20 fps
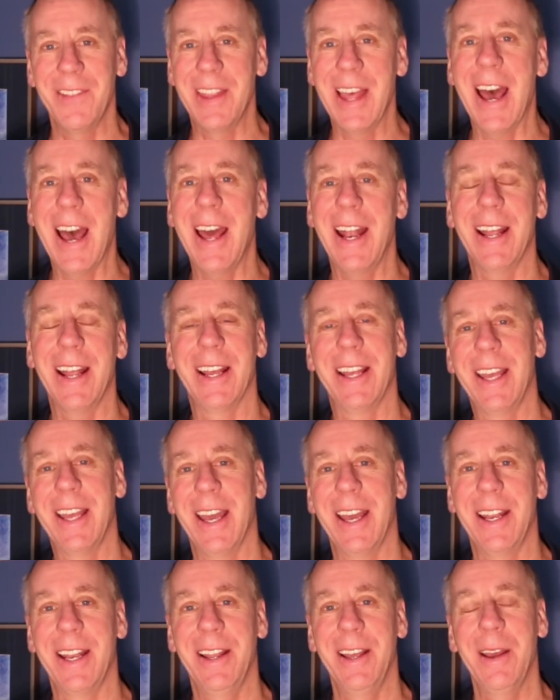That
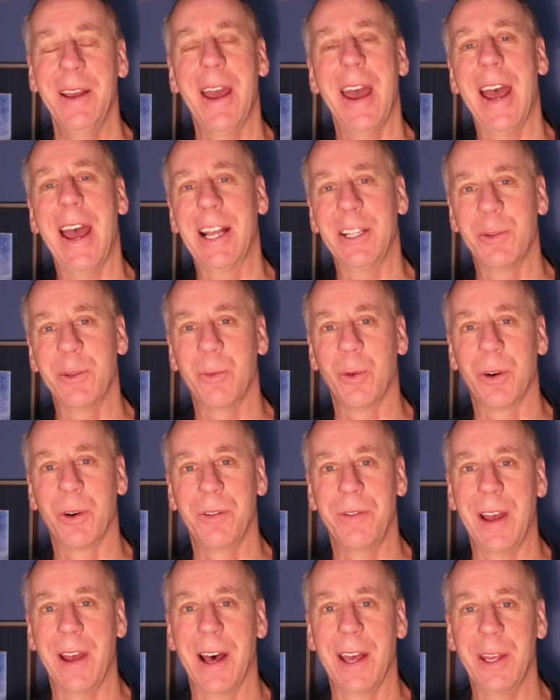again adds
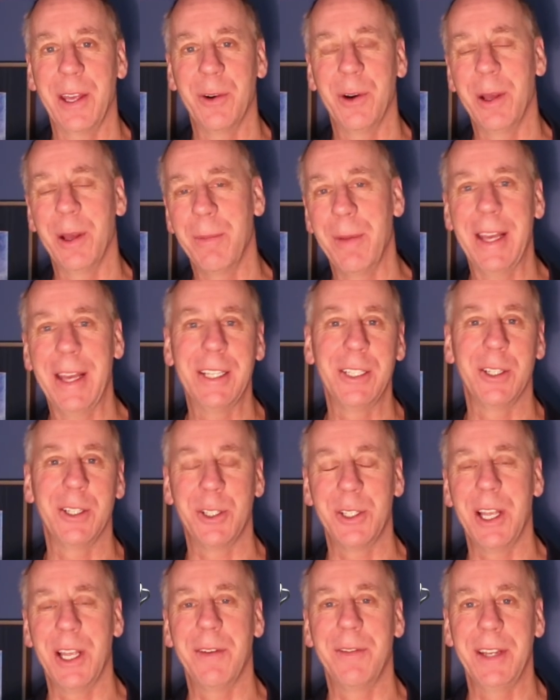more value and makes the
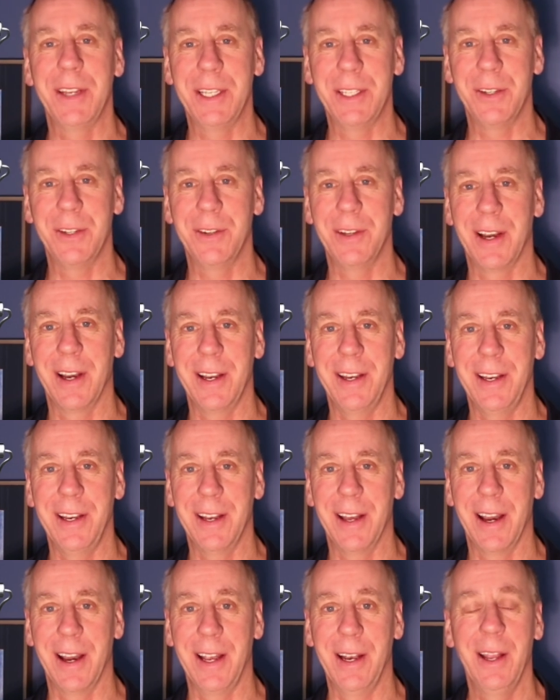
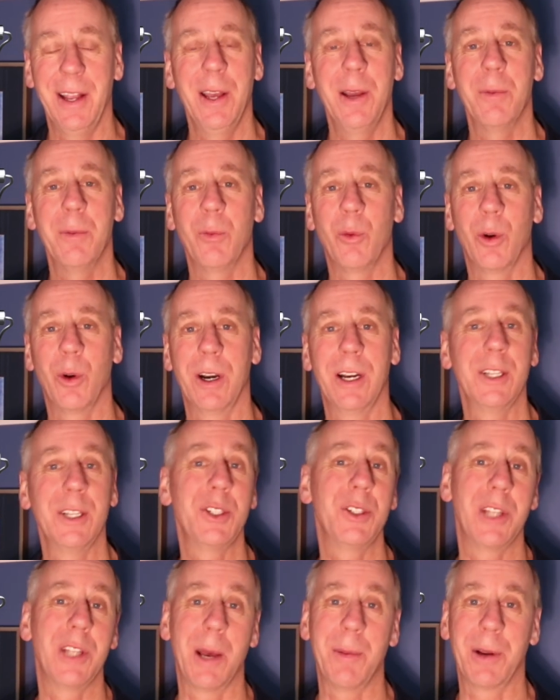$72.99 more
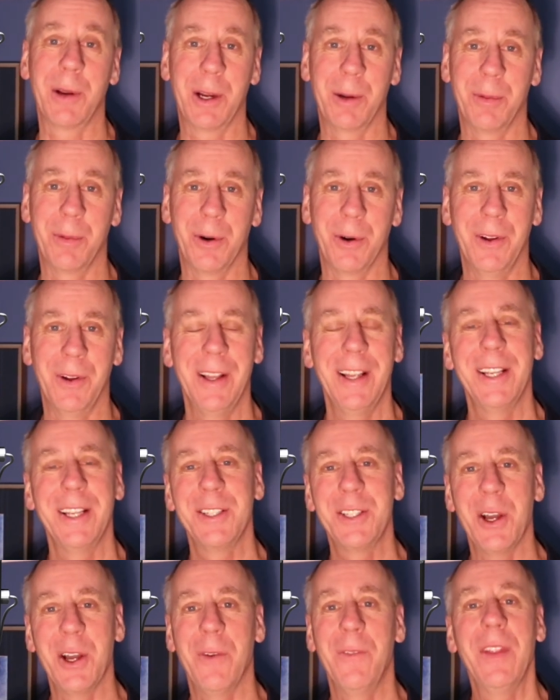stomachable.
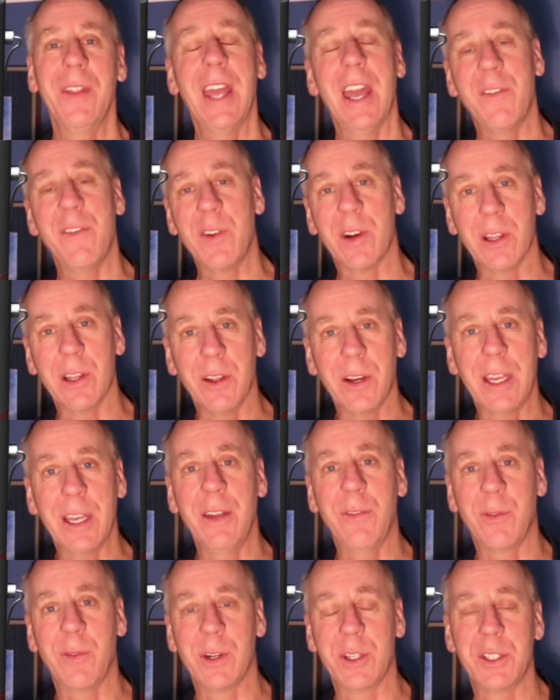So if you're
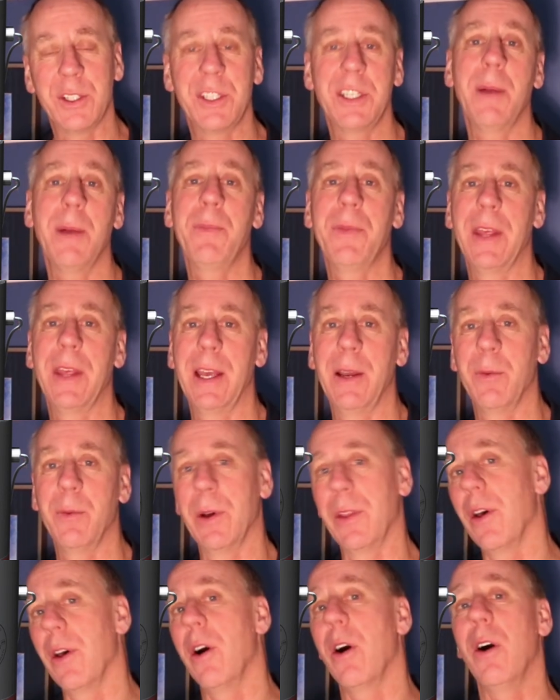looking for something
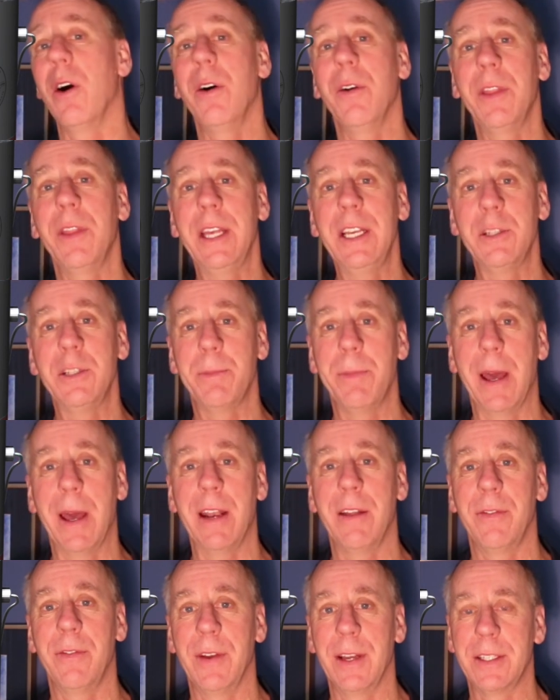with all these
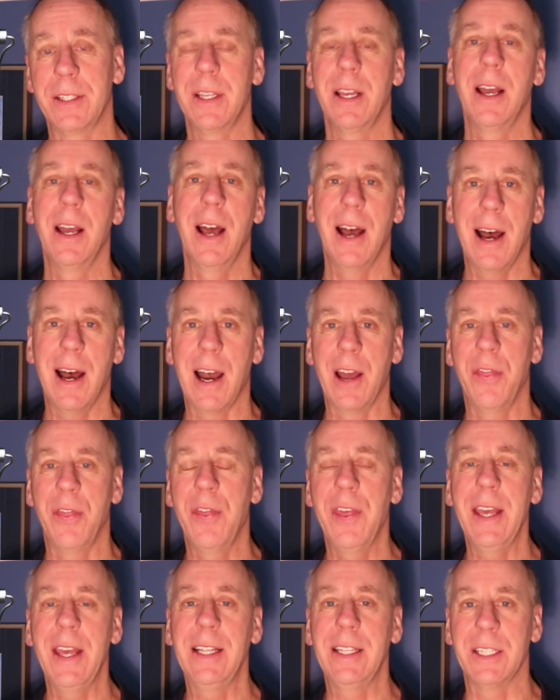benefits, I
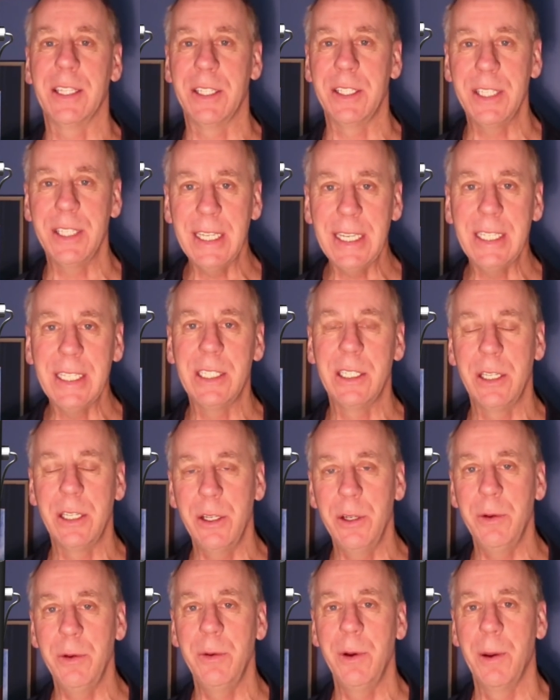think the
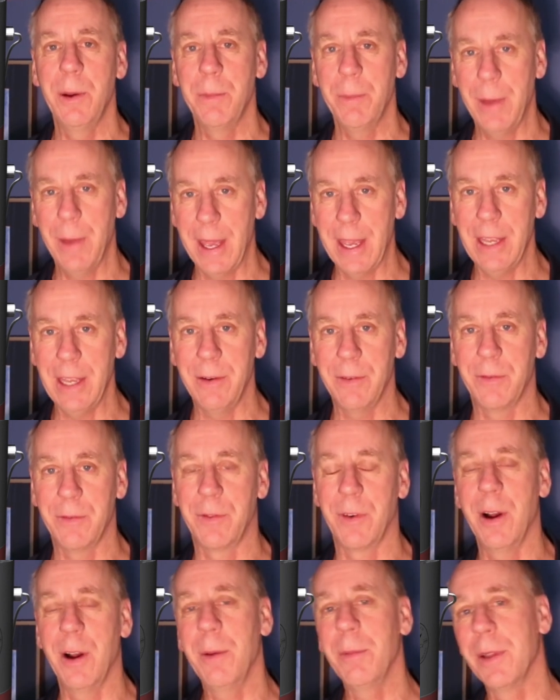C2 paint
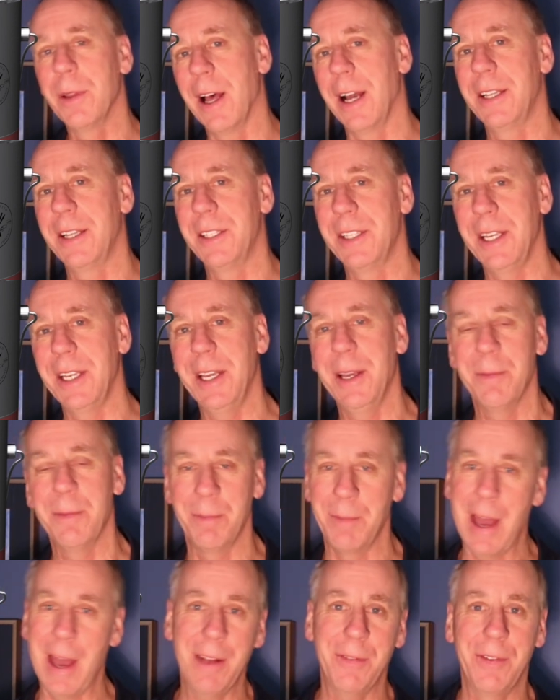from Luxie
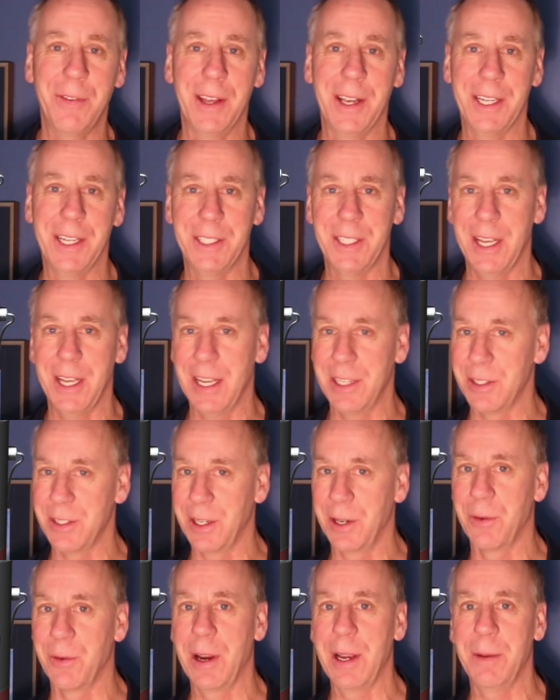matte finish is
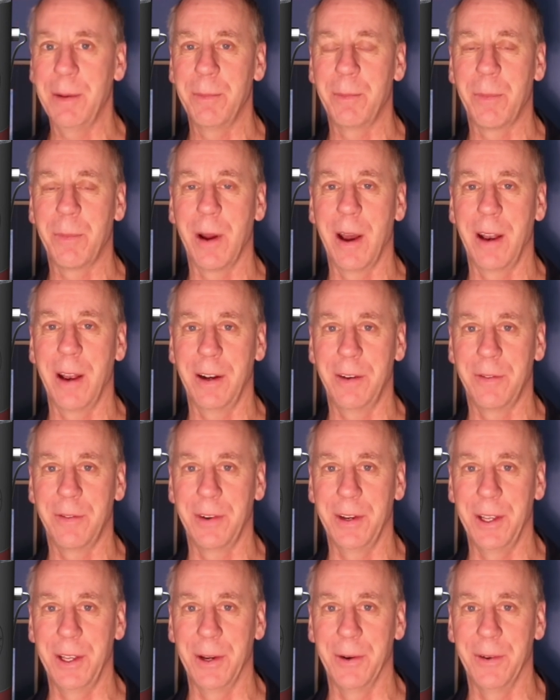a great product
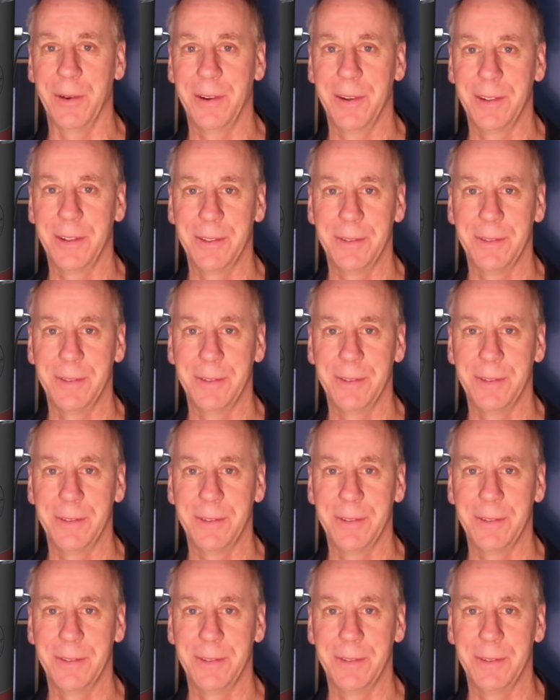for you.